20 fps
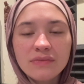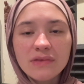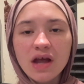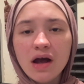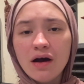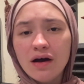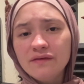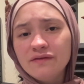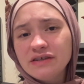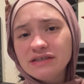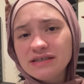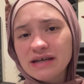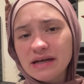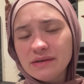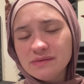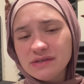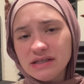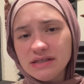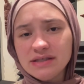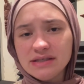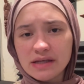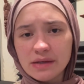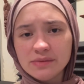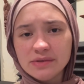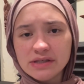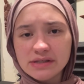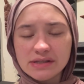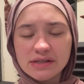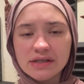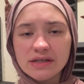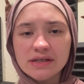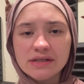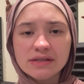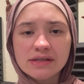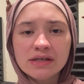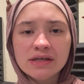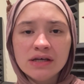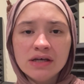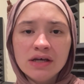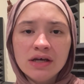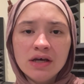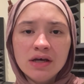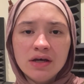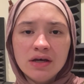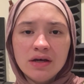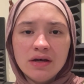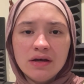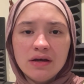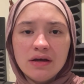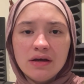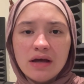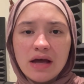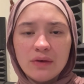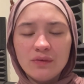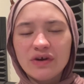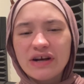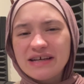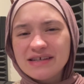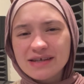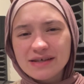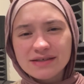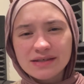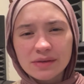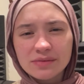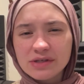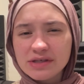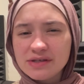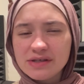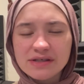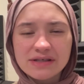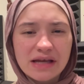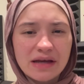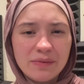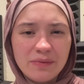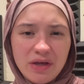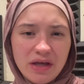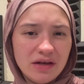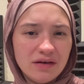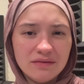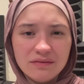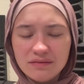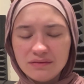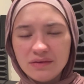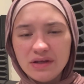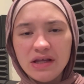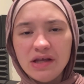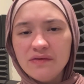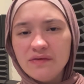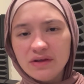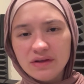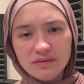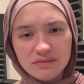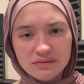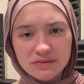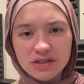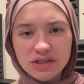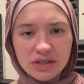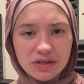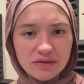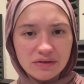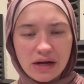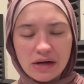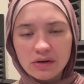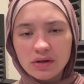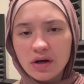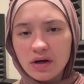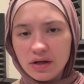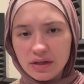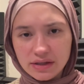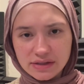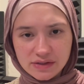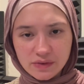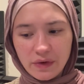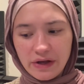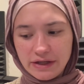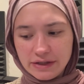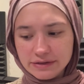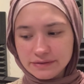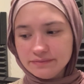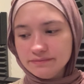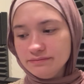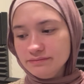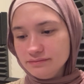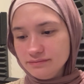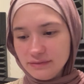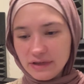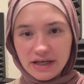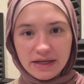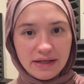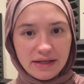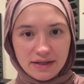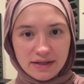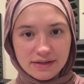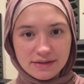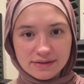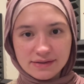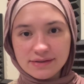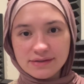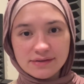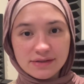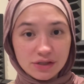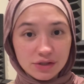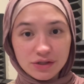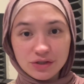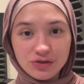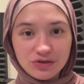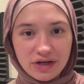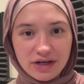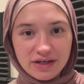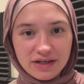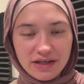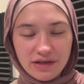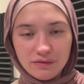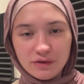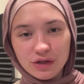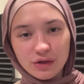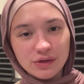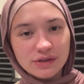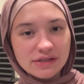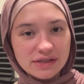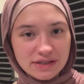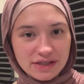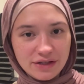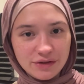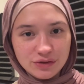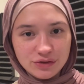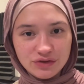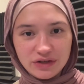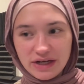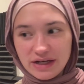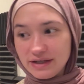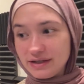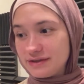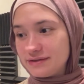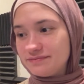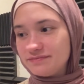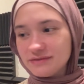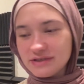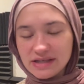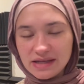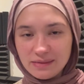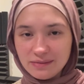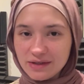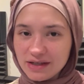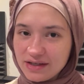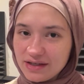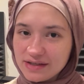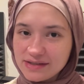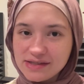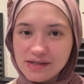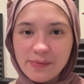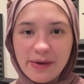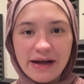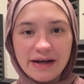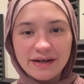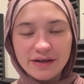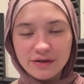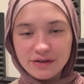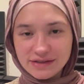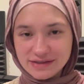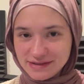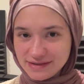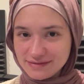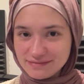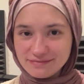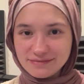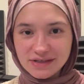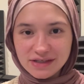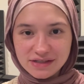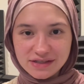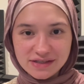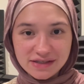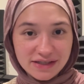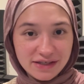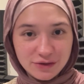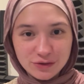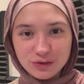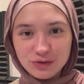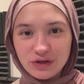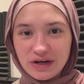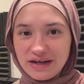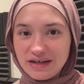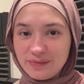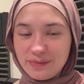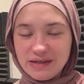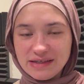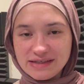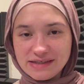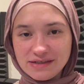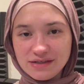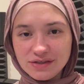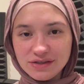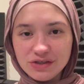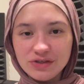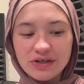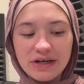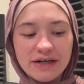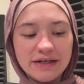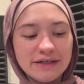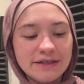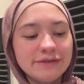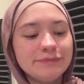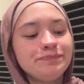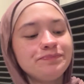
oftentimes these substances, and when I say substances, I mean even, alcohol as well. It is still a drug, even though it's a legal drug. Same thing as tobacco it's a legal drug, but it's still a drug.